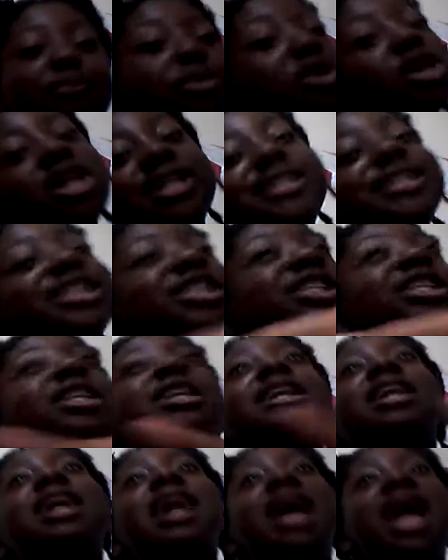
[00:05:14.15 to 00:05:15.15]
bush.
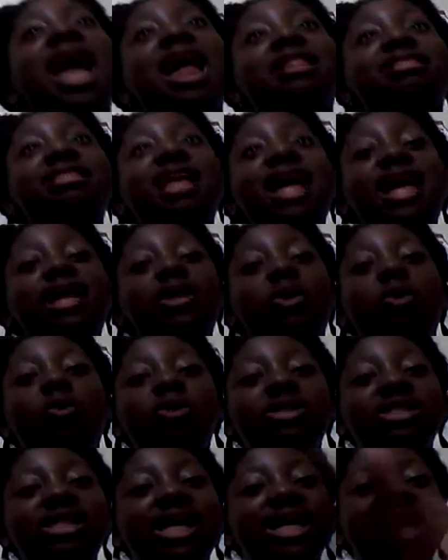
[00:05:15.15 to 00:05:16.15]
And then,
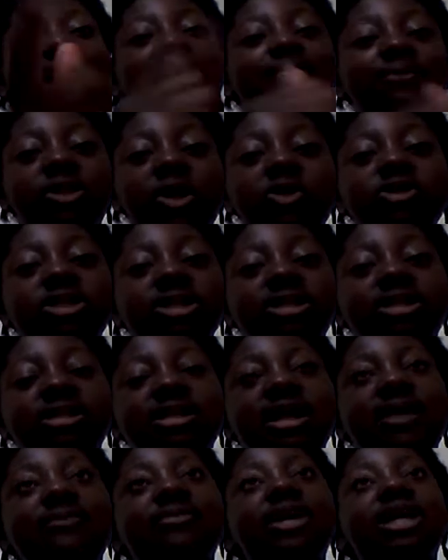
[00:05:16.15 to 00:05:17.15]
once I came closer to
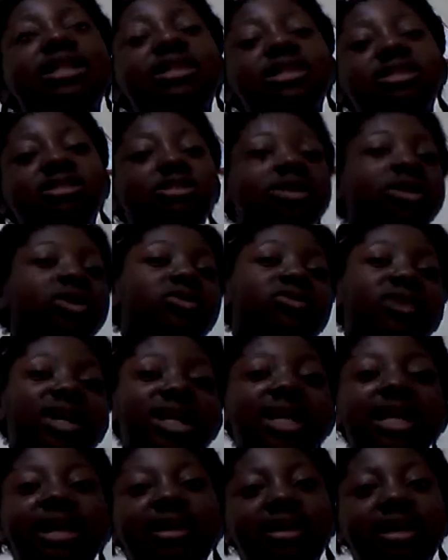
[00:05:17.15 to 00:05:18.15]
them, they started
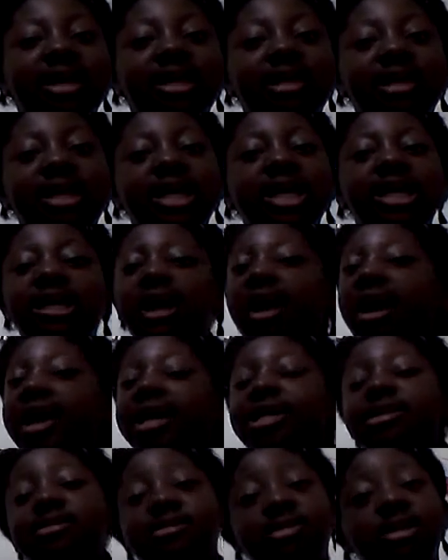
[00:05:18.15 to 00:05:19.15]
running and giggling, and I
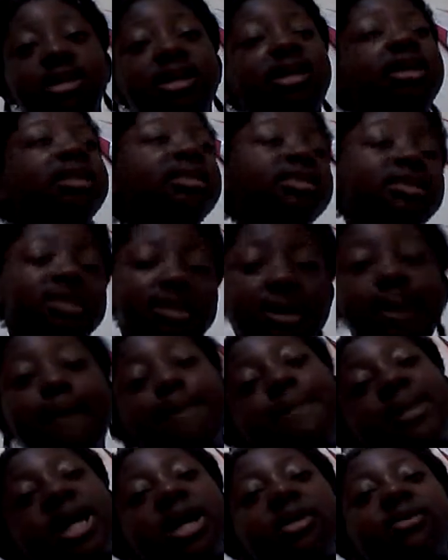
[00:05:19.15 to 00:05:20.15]
can see the
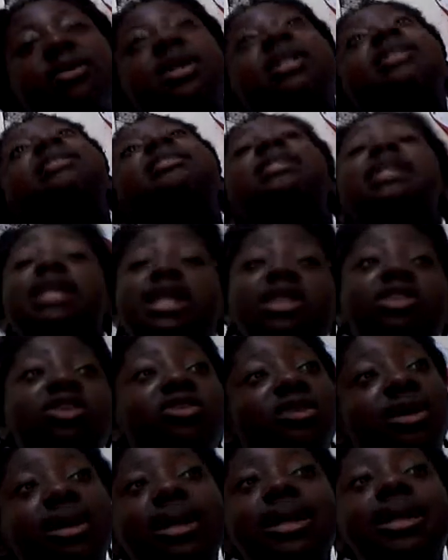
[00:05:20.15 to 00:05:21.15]
berries in
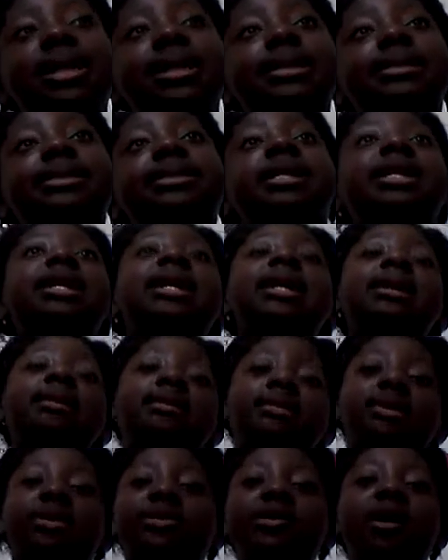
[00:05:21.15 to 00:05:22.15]
their hands.
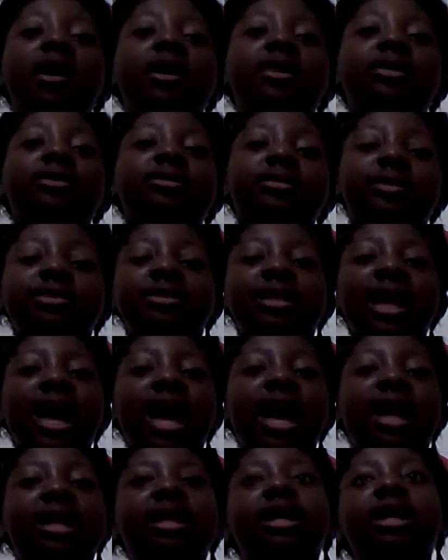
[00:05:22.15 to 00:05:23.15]
Their, dog, their
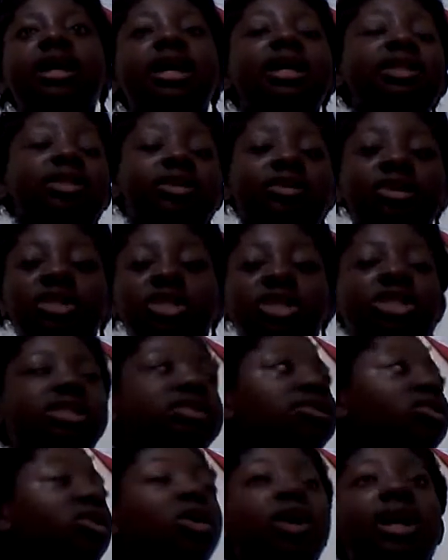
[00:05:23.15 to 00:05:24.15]
dad, they were
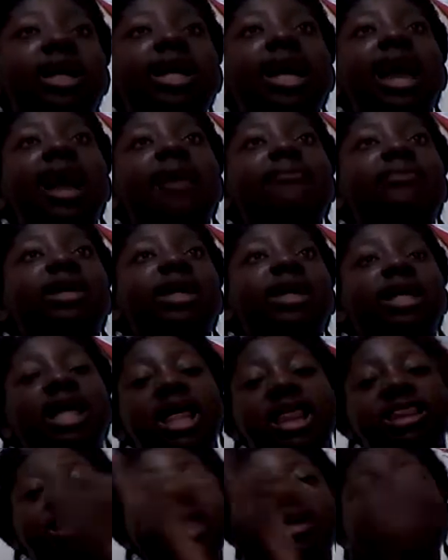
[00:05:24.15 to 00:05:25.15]
just looking at me.
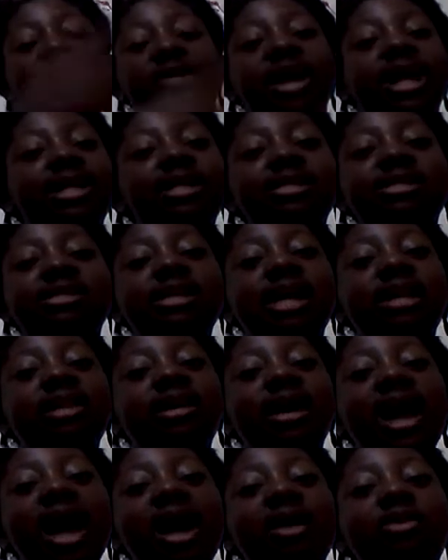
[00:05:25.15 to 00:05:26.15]
They ran inside
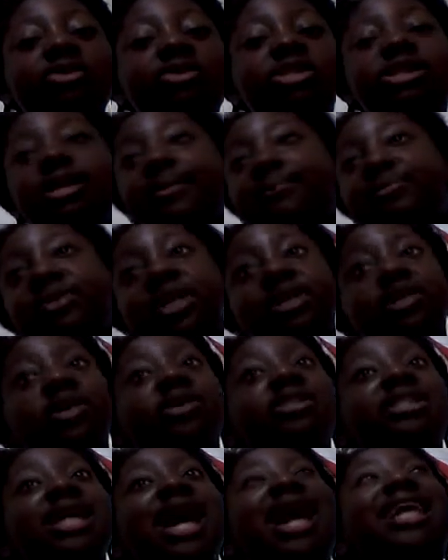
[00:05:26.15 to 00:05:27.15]
their house, and
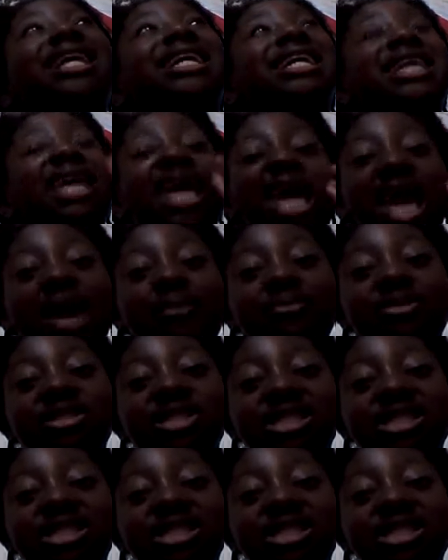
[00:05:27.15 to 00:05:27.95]
their dad kept